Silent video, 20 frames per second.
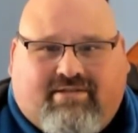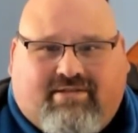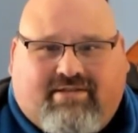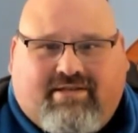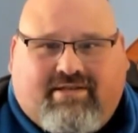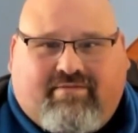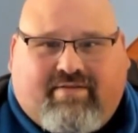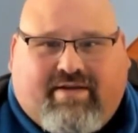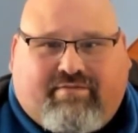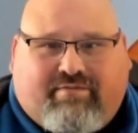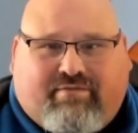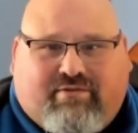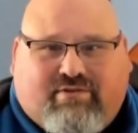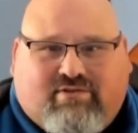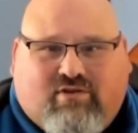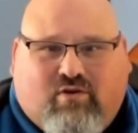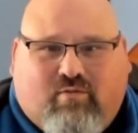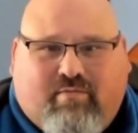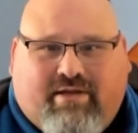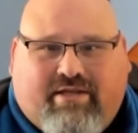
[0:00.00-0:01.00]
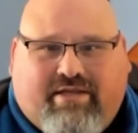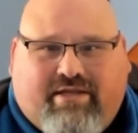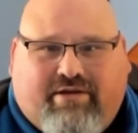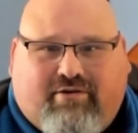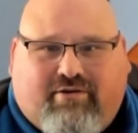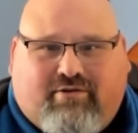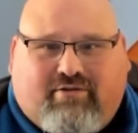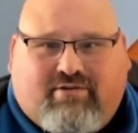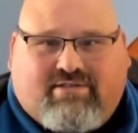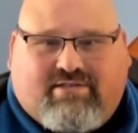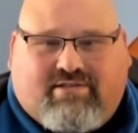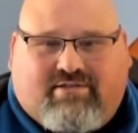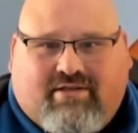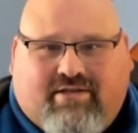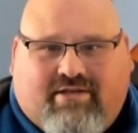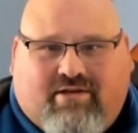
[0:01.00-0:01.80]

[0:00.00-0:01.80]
leave after so many years and,